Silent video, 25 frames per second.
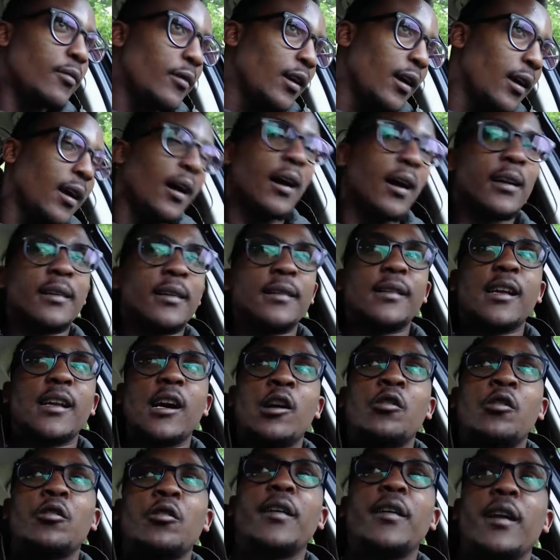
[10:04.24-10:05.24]
and now
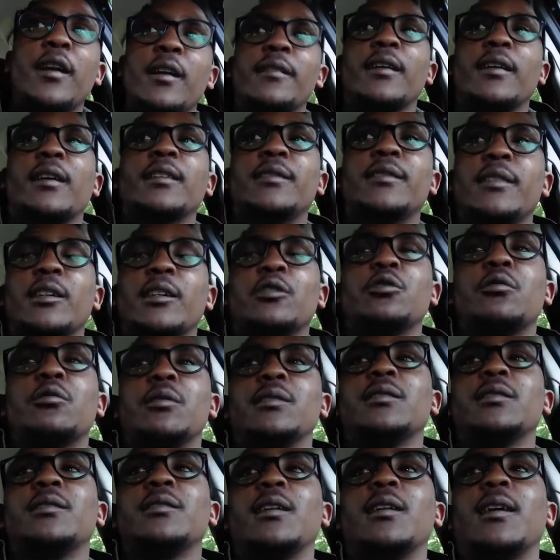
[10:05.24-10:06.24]
the other
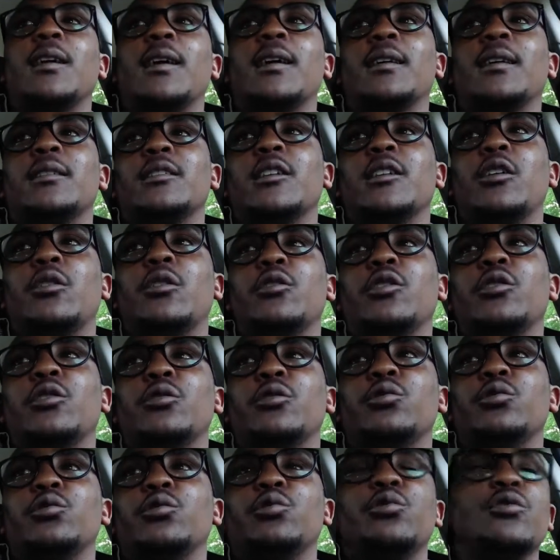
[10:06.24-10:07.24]
categories like now you're
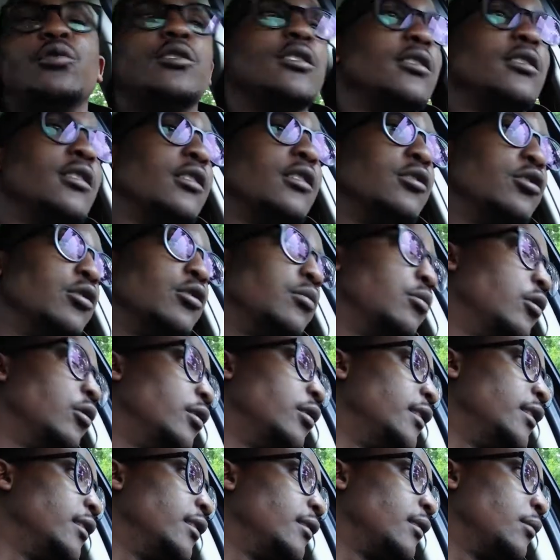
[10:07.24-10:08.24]
using the normal
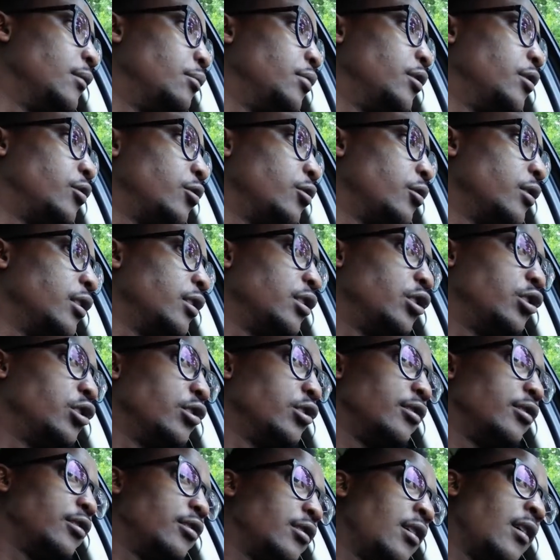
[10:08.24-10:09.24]
diesel petrol engines
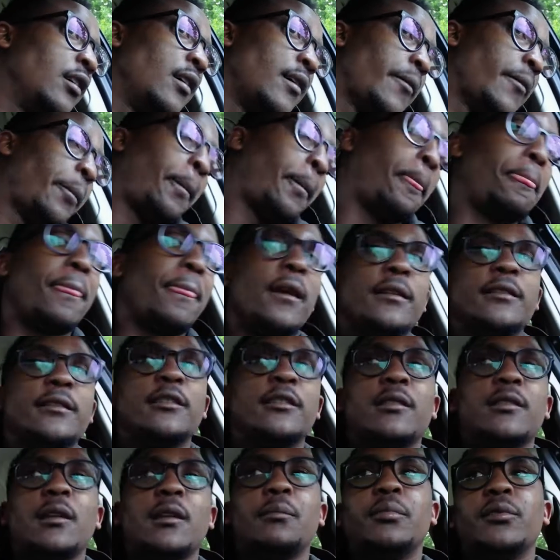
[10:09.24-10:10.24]

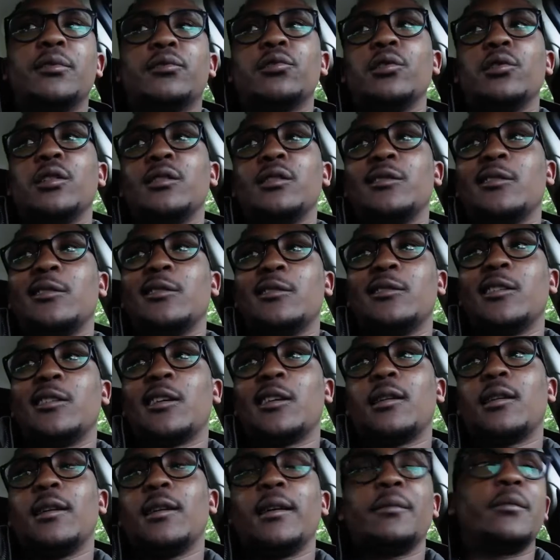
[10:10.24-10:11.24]
diesel petrol engines they're
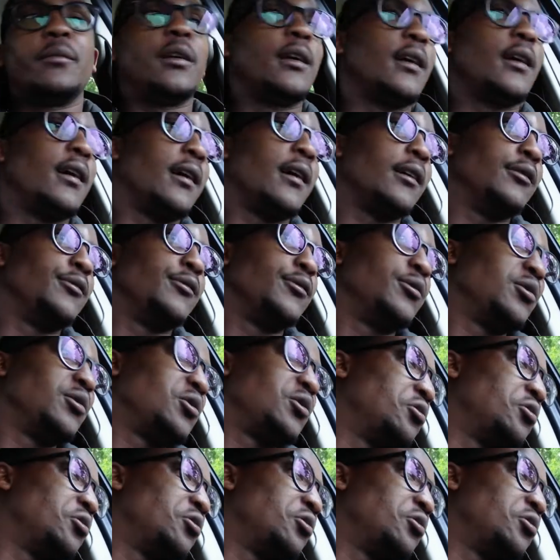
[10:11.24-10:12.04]
claiming yeah we could